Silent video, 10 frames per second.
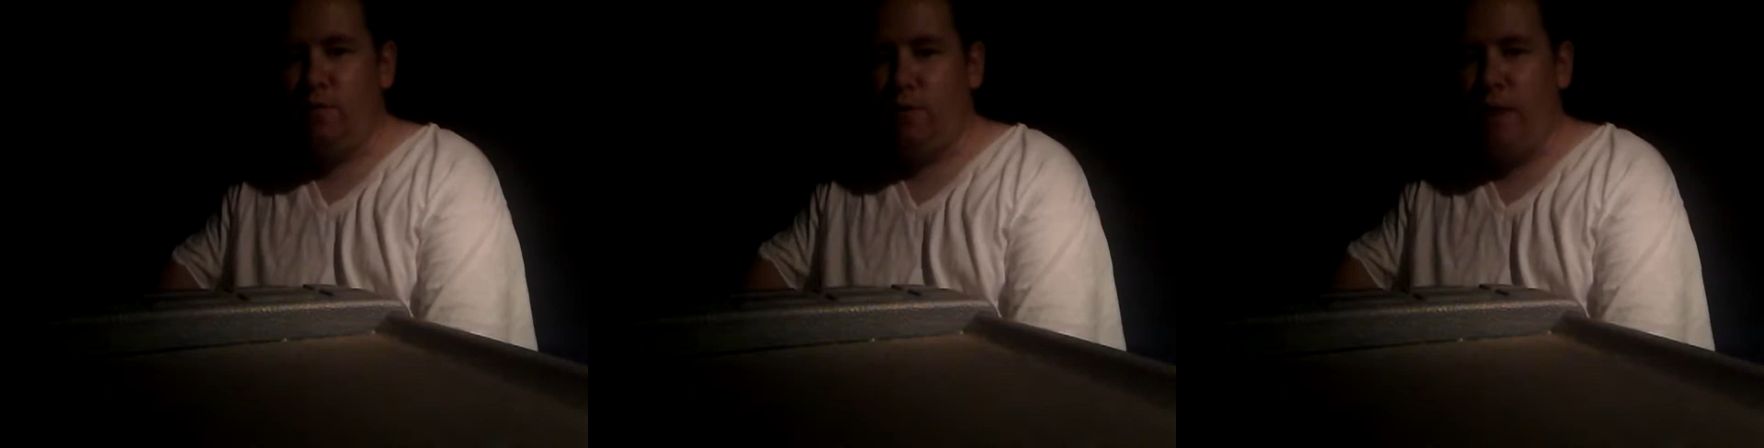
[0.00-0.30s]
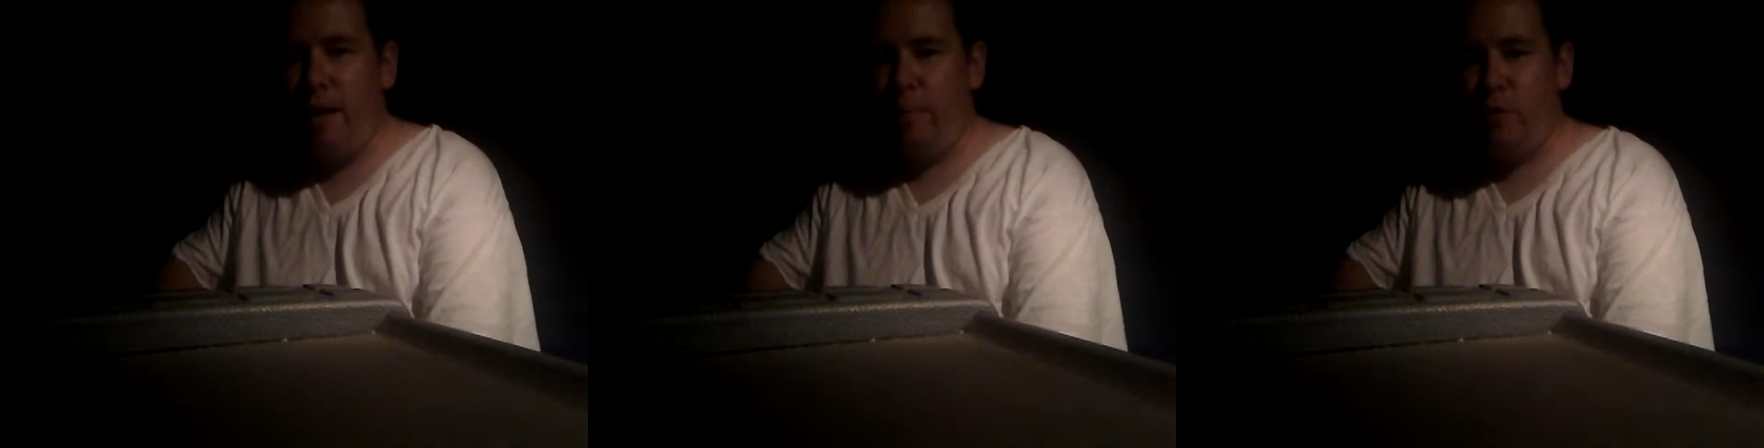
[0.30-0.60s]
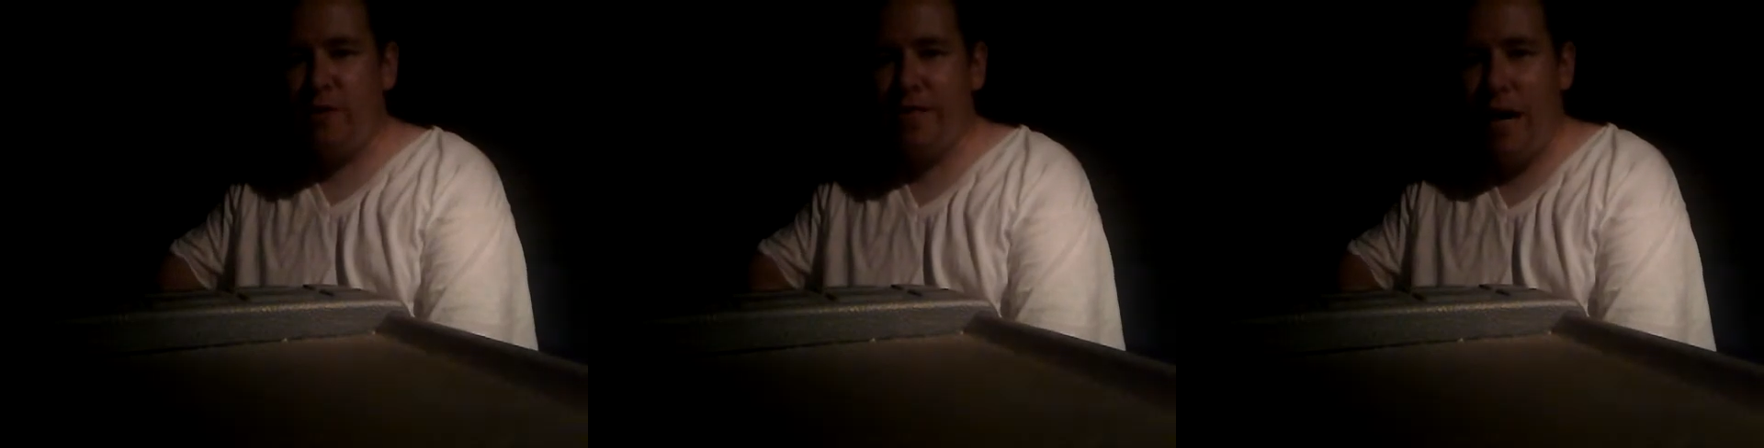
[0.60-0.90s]
for
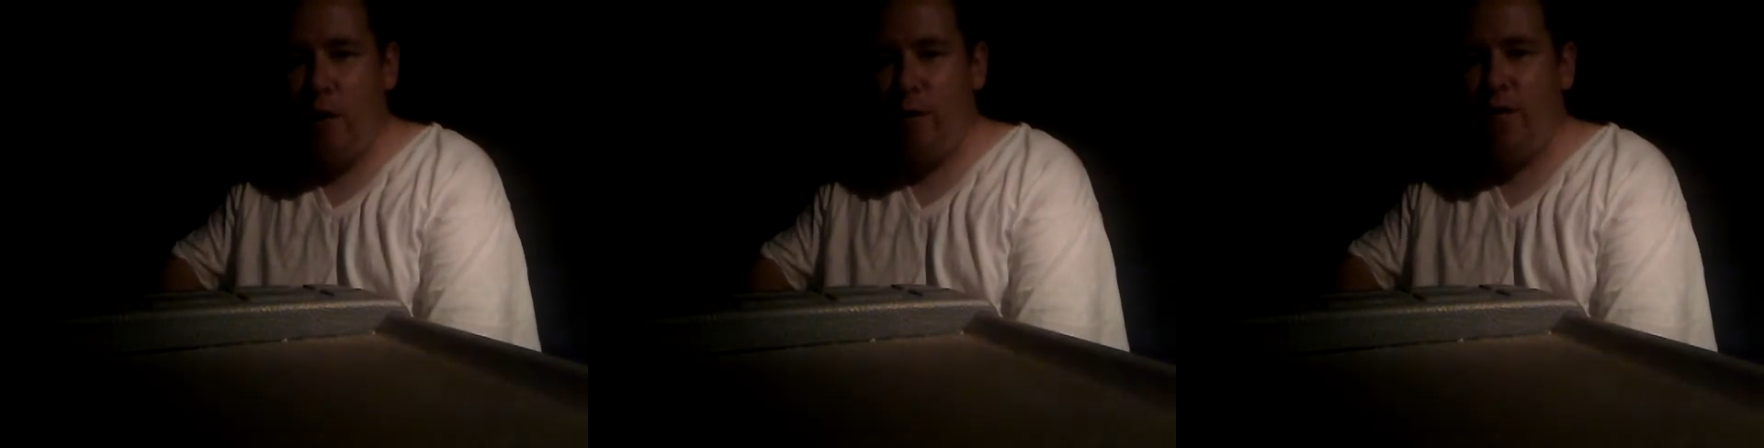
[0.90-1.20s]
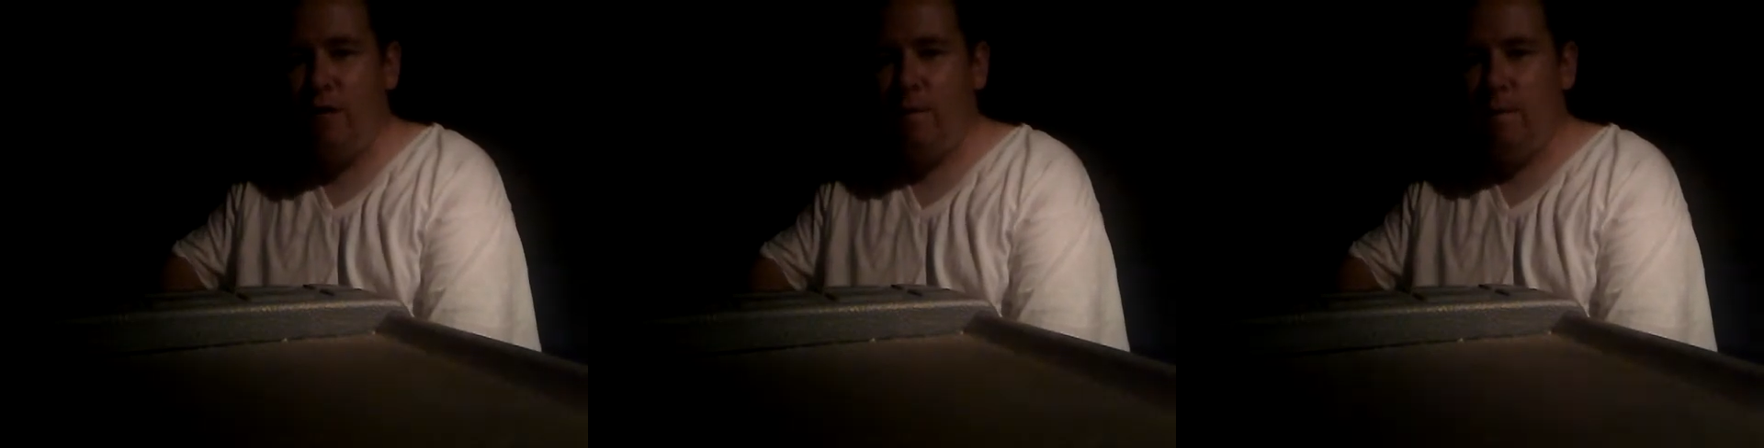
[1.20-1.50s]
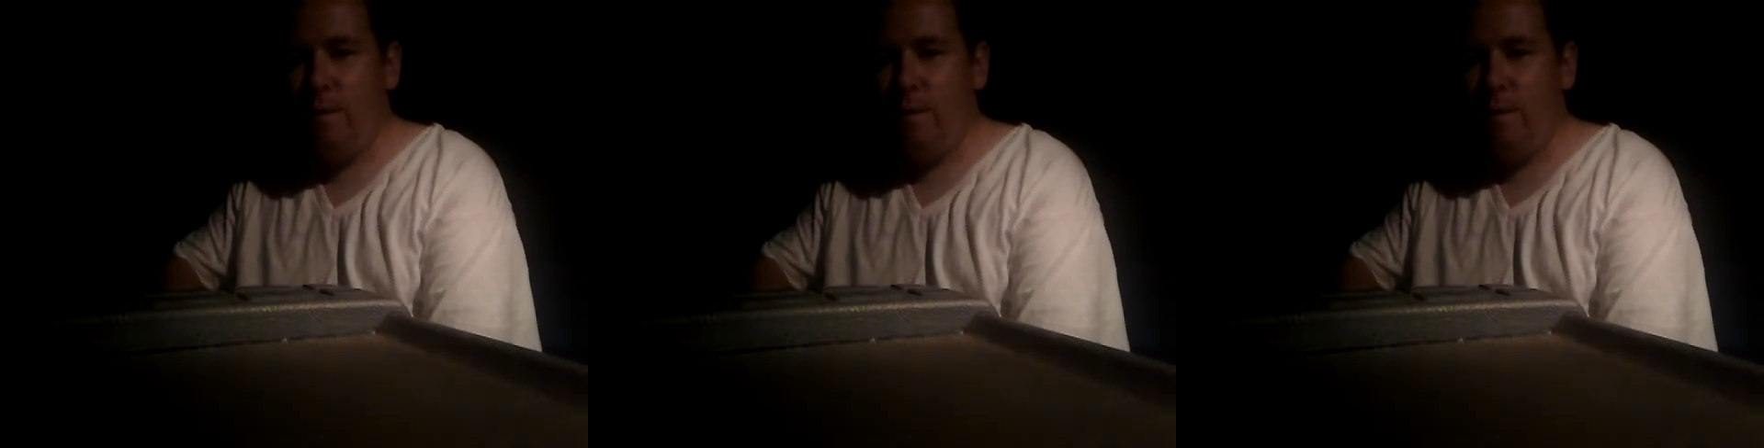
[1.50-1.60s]
Hamilton County.